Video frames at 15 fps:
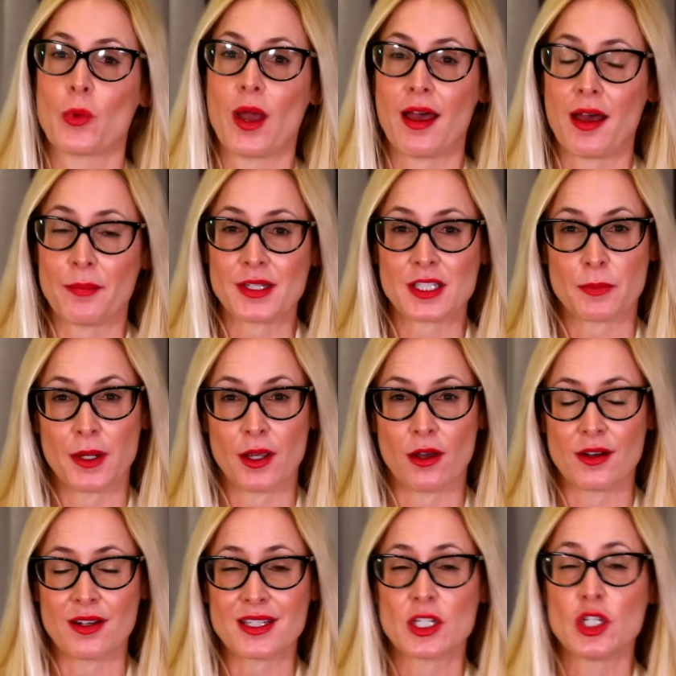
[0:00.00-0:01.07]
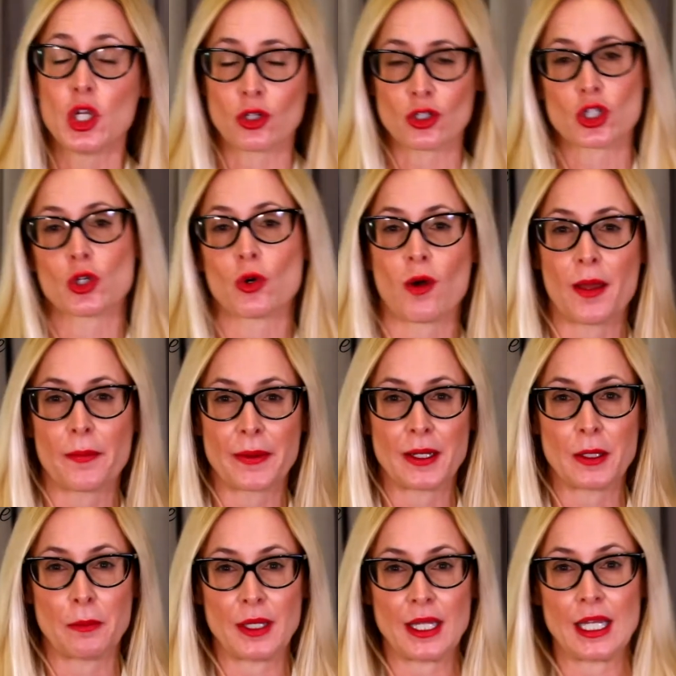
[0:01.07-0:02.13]
wear, I must be honest. Not sure I'm going
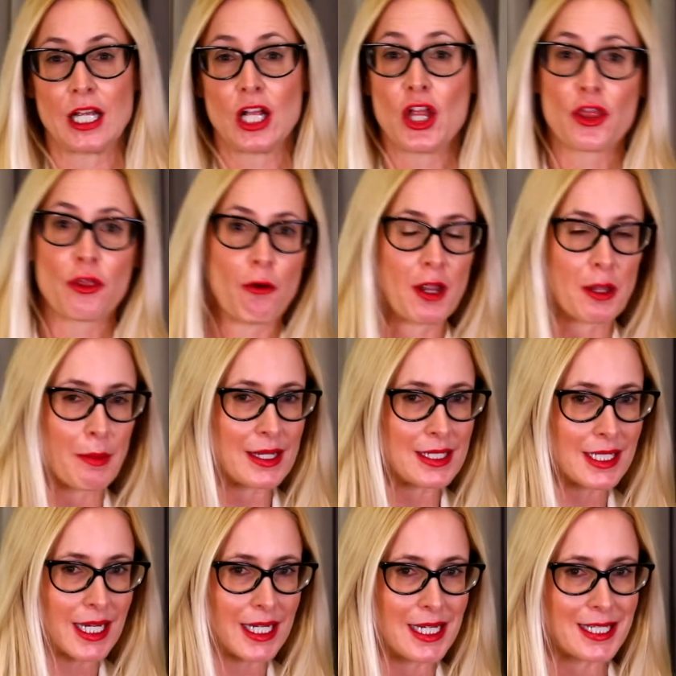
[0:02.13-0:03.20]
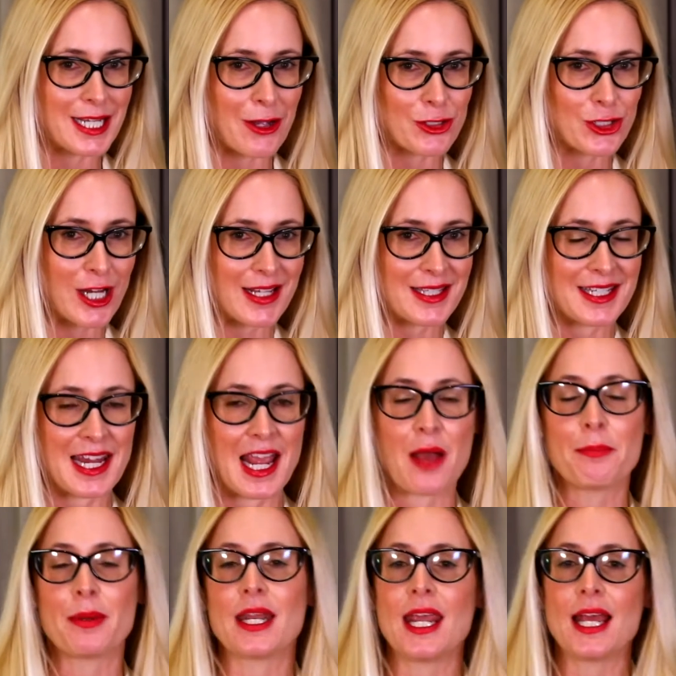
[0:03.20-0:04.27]
to be throwing my skinnies out just
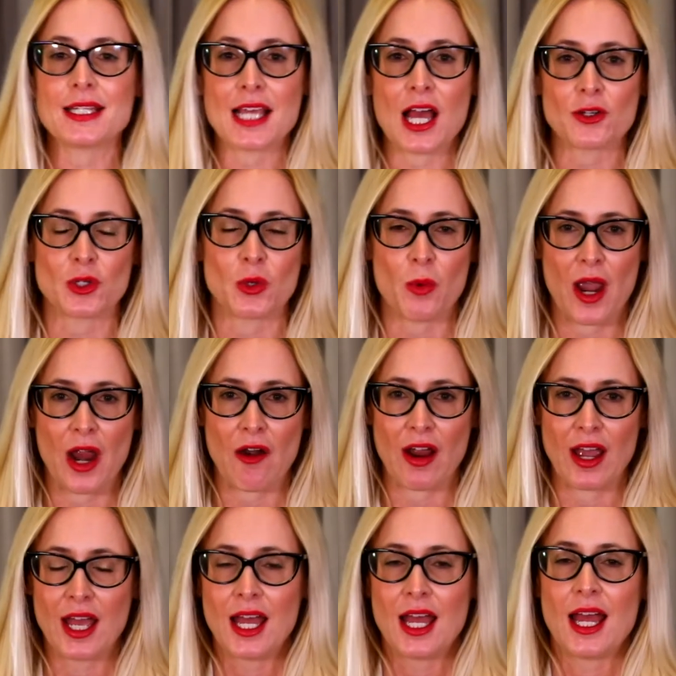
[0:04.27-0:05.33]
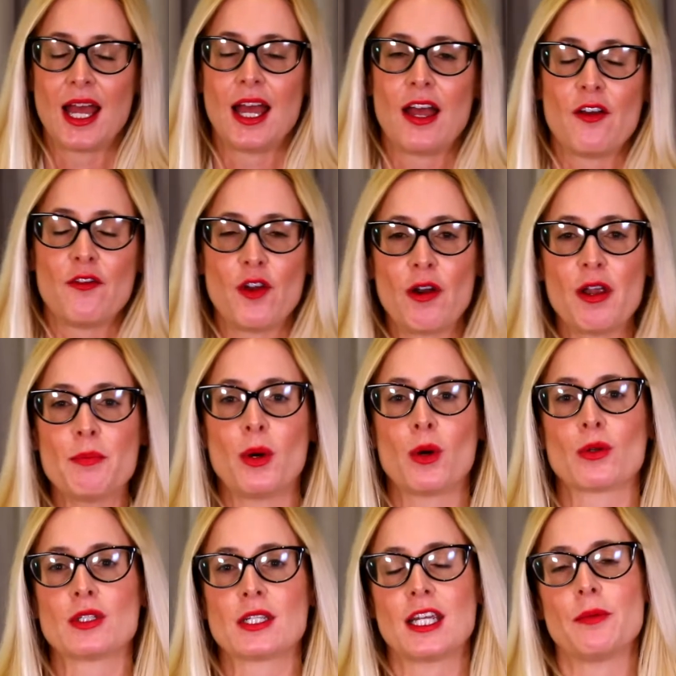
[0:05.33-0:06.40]
yet, but here's how to wear it. Very
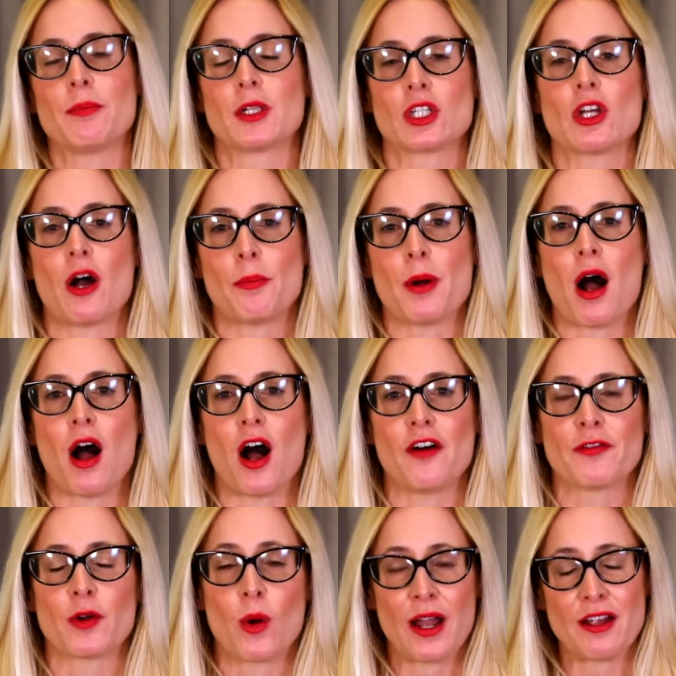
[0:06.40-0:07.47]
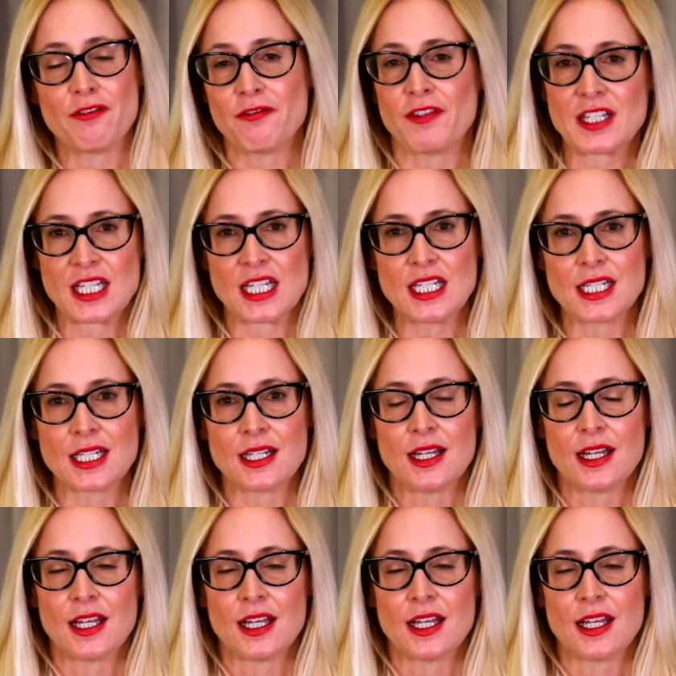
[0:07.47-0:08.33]
important to keep the top half quite fitted